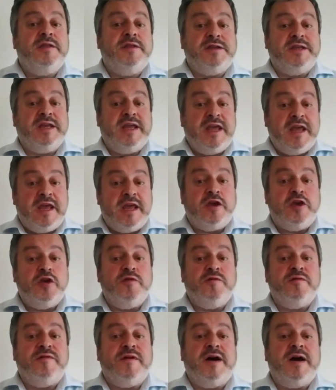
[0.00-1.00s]
the
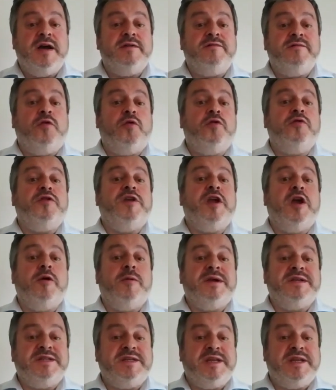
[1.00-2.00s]
DEQ5 or the
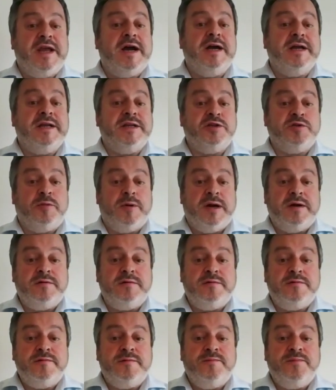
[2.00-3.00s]

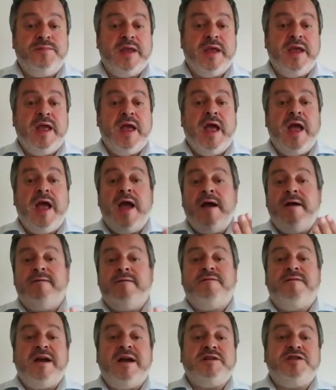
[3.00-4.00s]
OSDI-12,
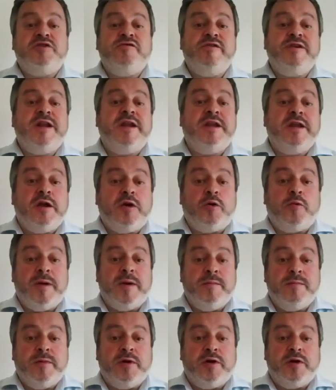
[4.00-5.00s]
factor in any
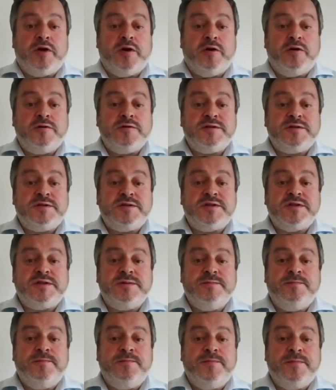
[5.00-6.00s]
equipment costs,
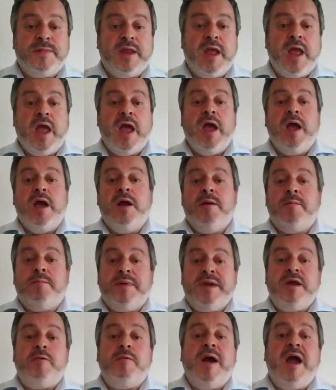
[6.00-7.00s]

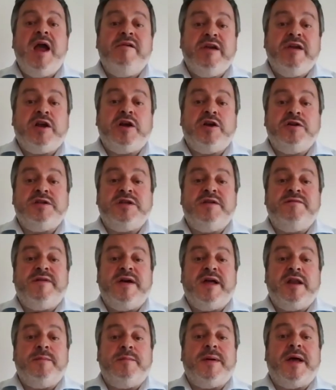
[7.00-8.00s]
be aware it could
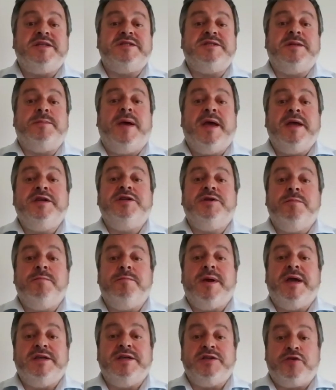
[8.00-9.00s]
develop as the patient
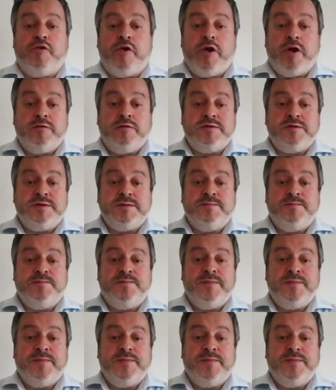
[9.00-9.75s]
base grows,